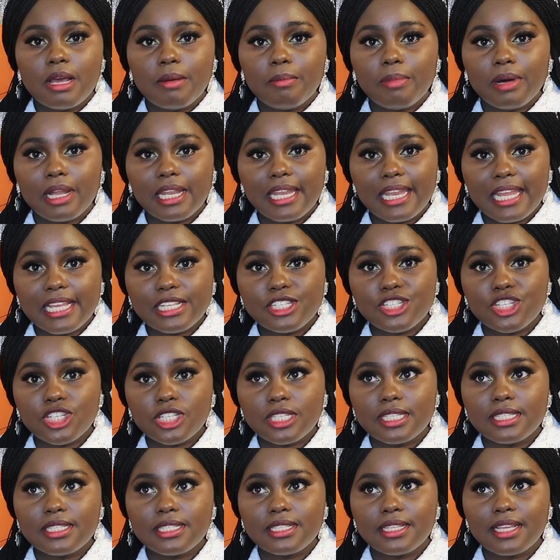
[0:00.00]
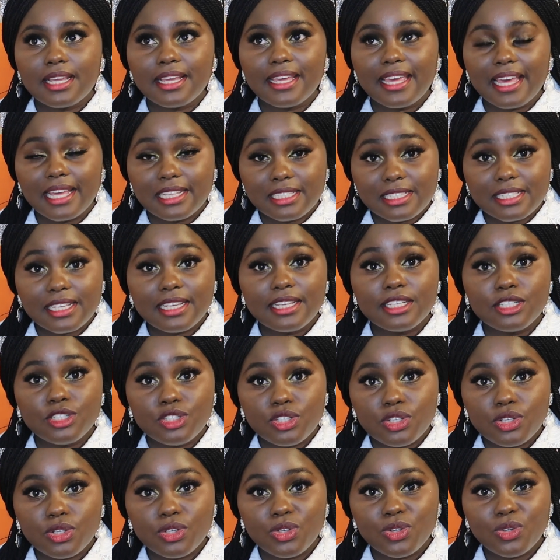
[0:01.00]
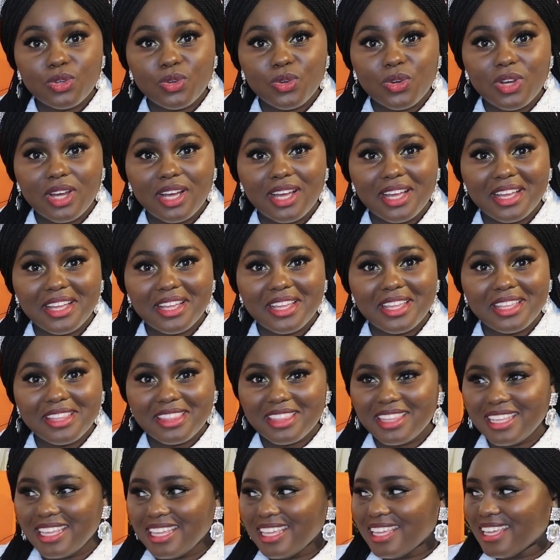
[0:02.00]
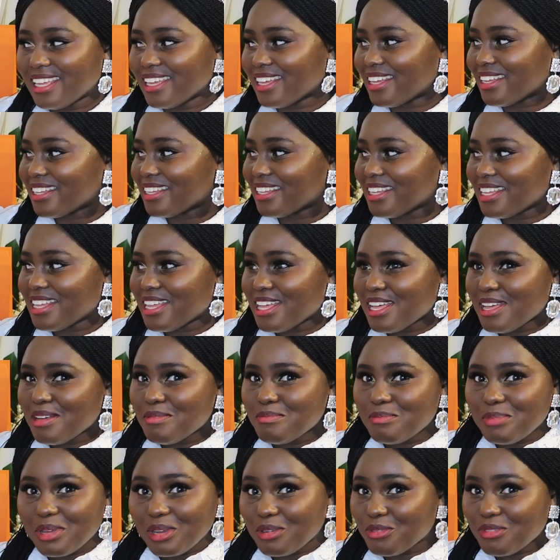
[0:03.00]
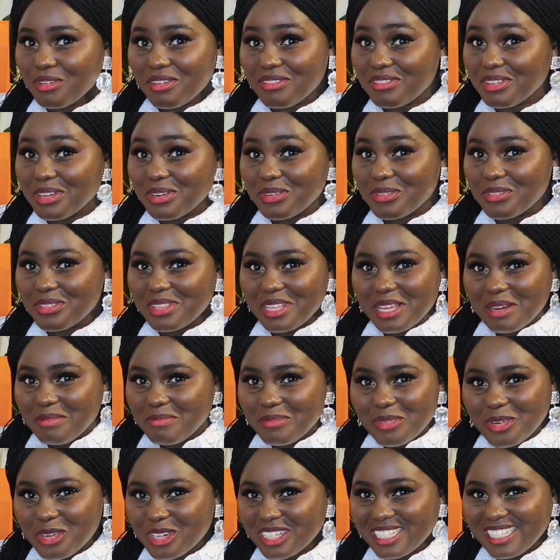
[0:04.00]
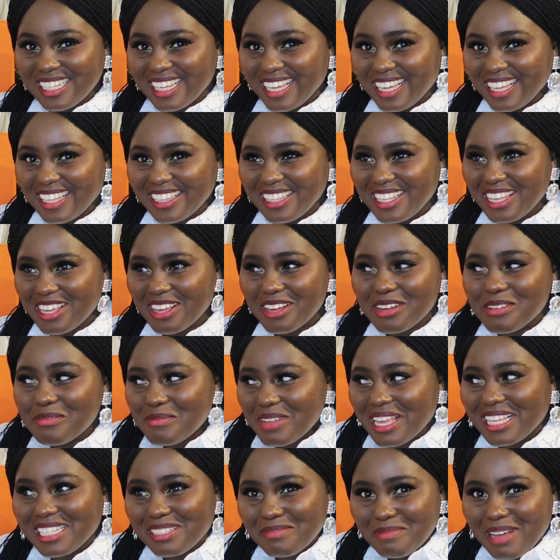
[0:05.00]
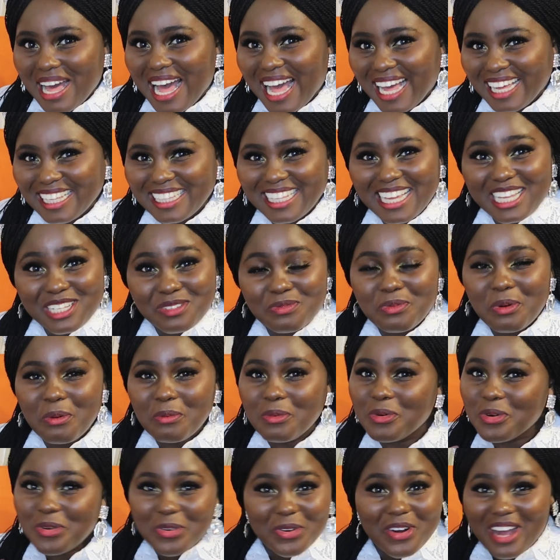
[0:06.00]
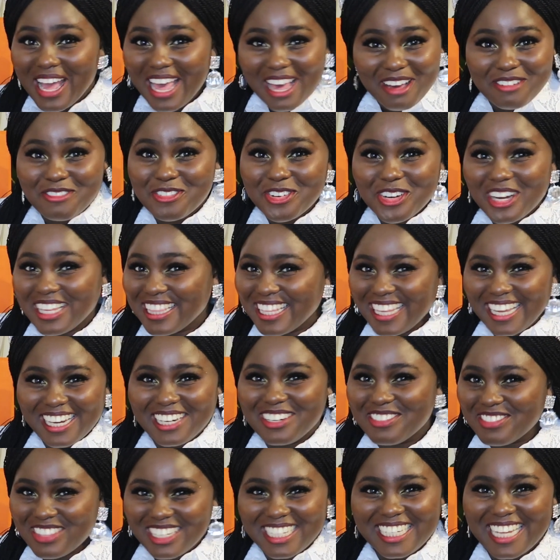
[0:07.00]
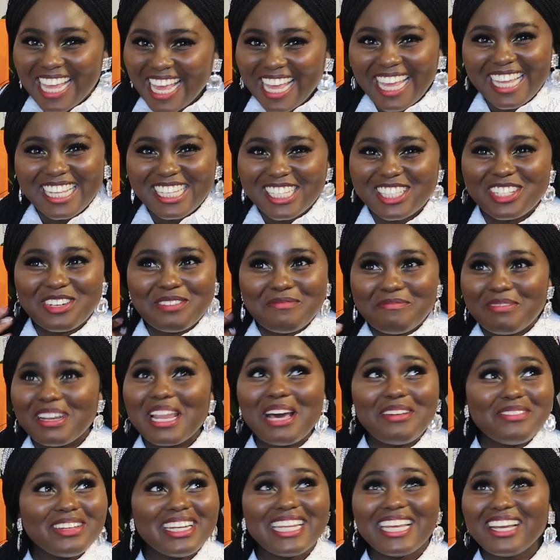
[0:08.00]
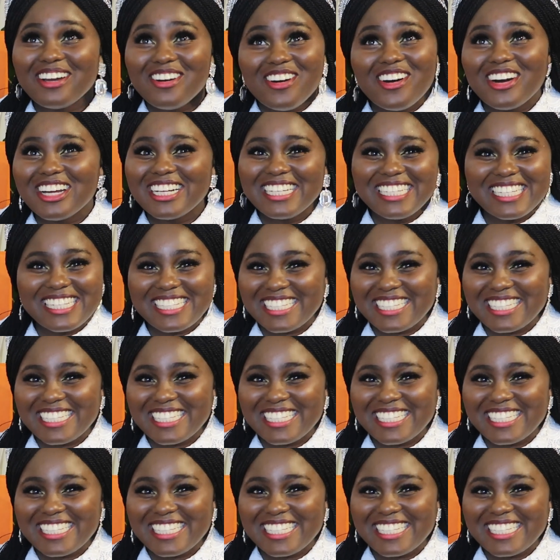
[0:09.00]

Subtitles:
but let's just get into the big reveal, the unboxing, the Hermes bag. That's what we're all here for at the end of the day. Stop blabbering on,